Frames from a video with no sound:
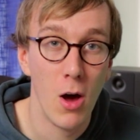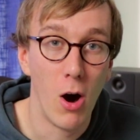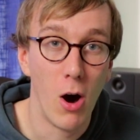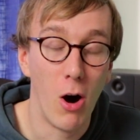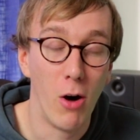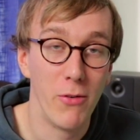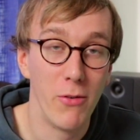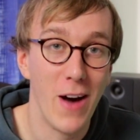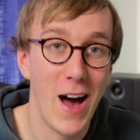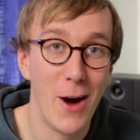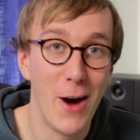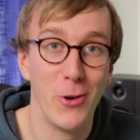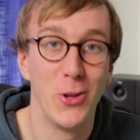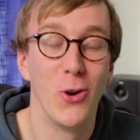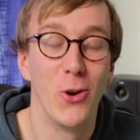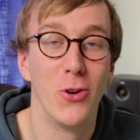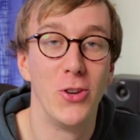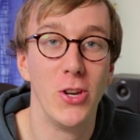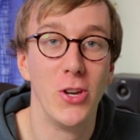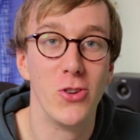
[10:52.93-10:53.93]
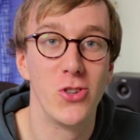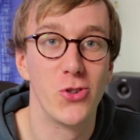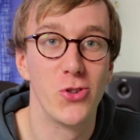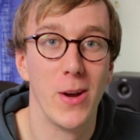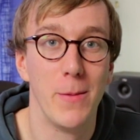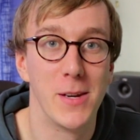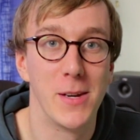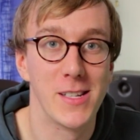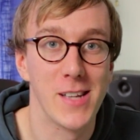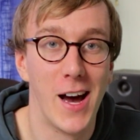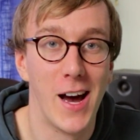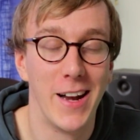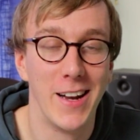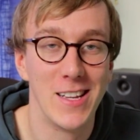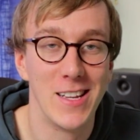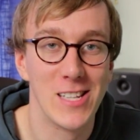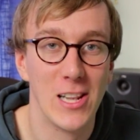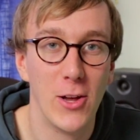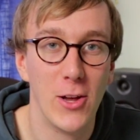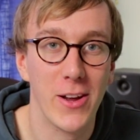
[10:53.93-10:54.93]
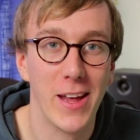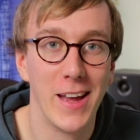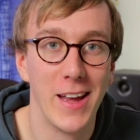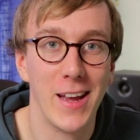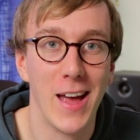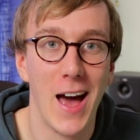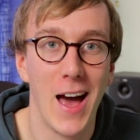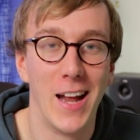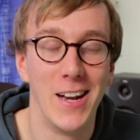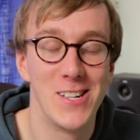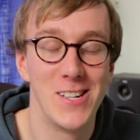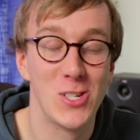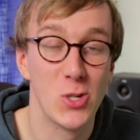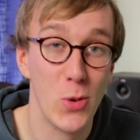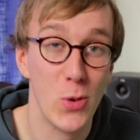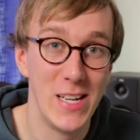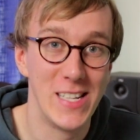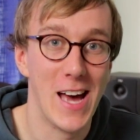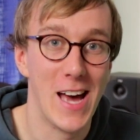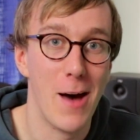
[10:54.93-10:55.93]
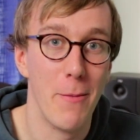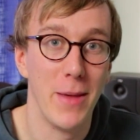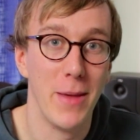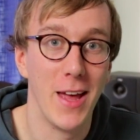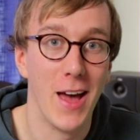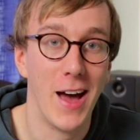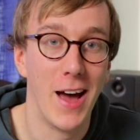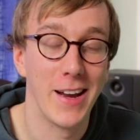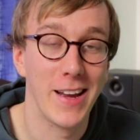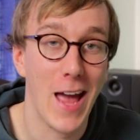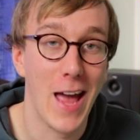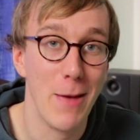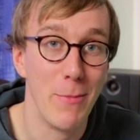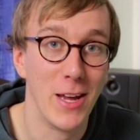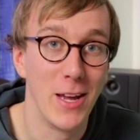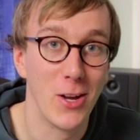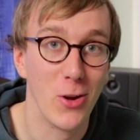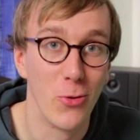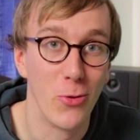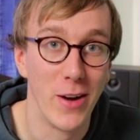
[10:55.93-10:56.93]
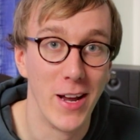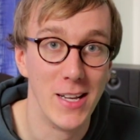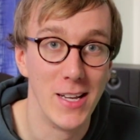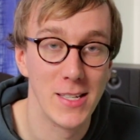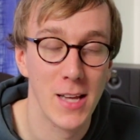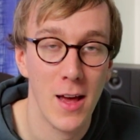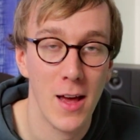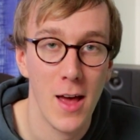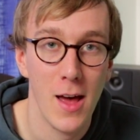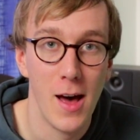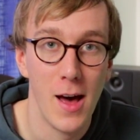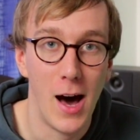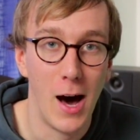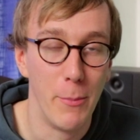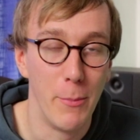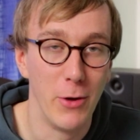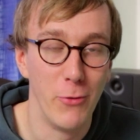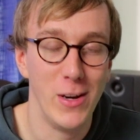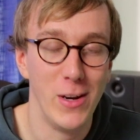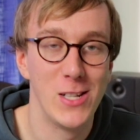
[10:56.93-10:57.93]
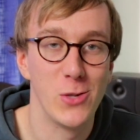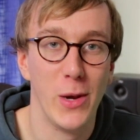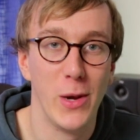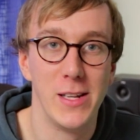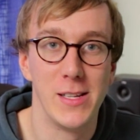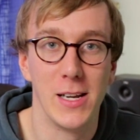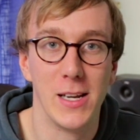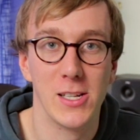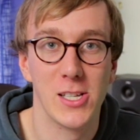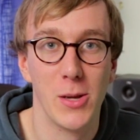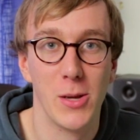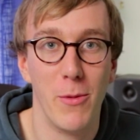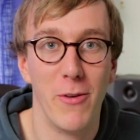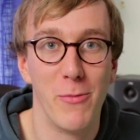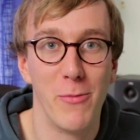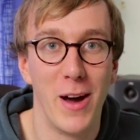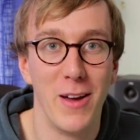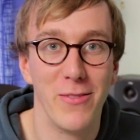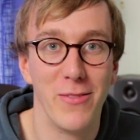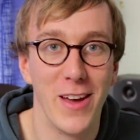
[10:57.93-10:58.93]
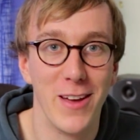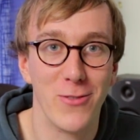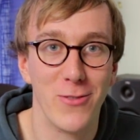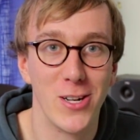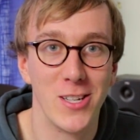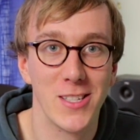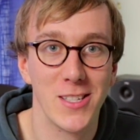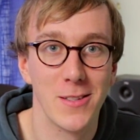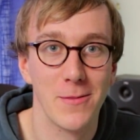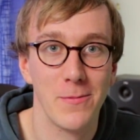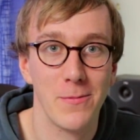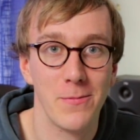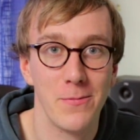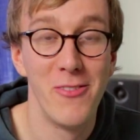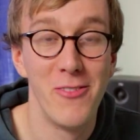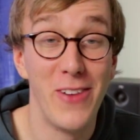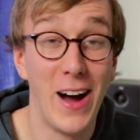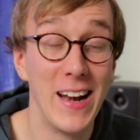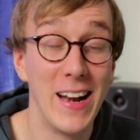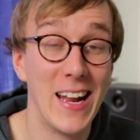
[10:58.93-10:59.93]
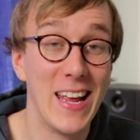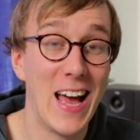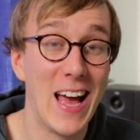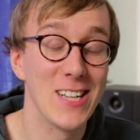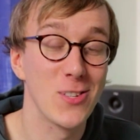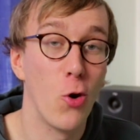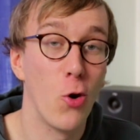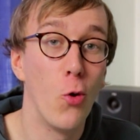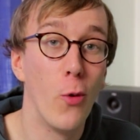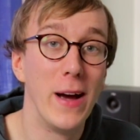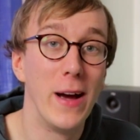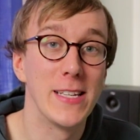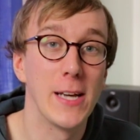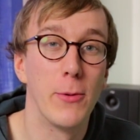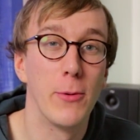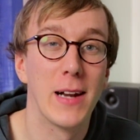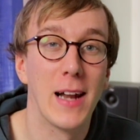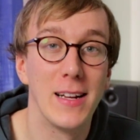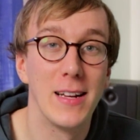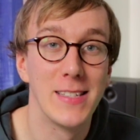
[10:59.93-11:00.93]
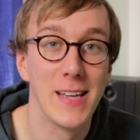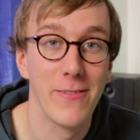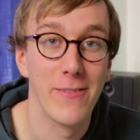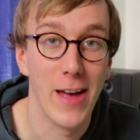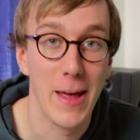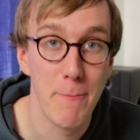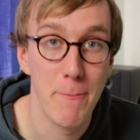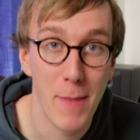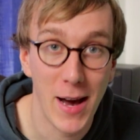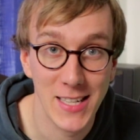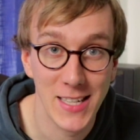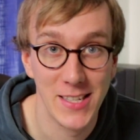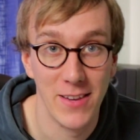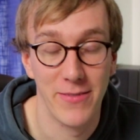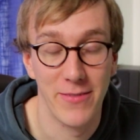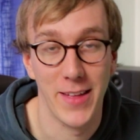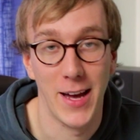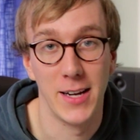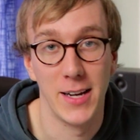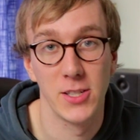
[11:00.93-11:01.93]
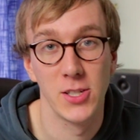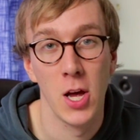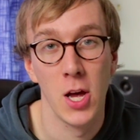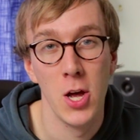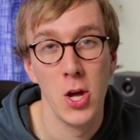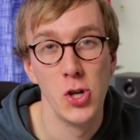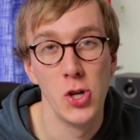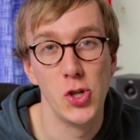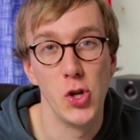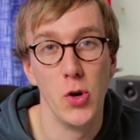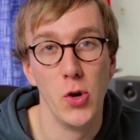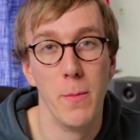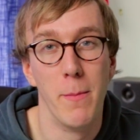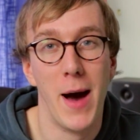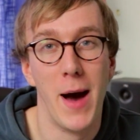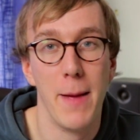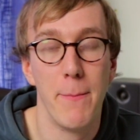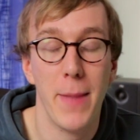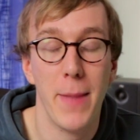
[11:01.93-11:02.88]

of how your new stream design is looking and tweet it at me at Gaming Careers. I'll be retweeting some of my favorites. Finally, as always, I would like to give a massive thanks to my